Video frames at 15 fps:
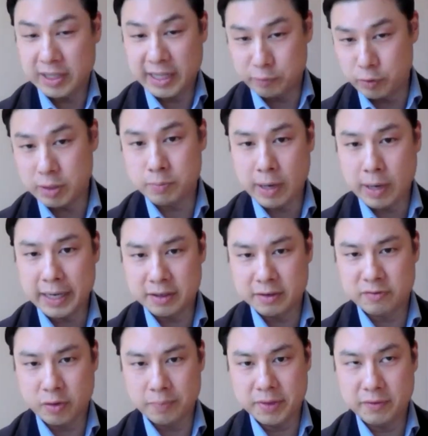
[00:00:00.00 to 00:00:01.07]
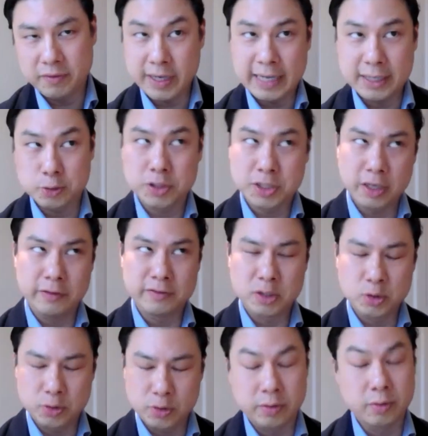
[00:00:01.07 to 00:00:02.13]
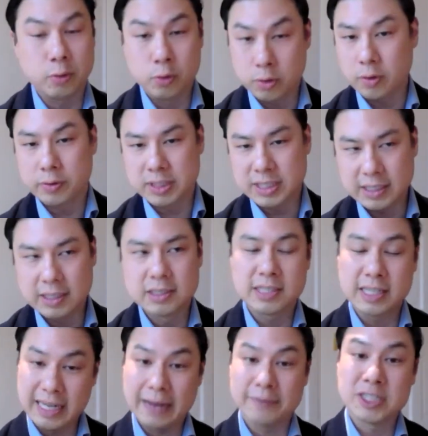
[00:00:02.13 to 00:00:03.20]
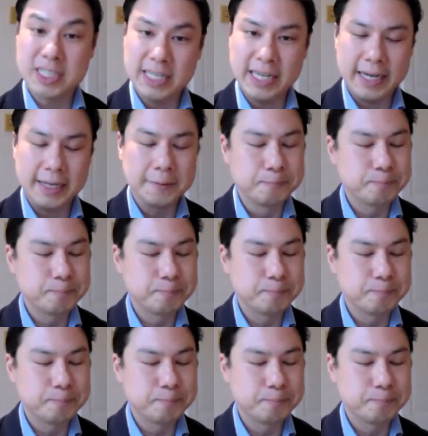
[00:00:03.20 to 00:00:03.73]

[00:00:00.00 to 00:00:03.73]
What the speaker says: rebranded from the Financial Services Authority to the FCA.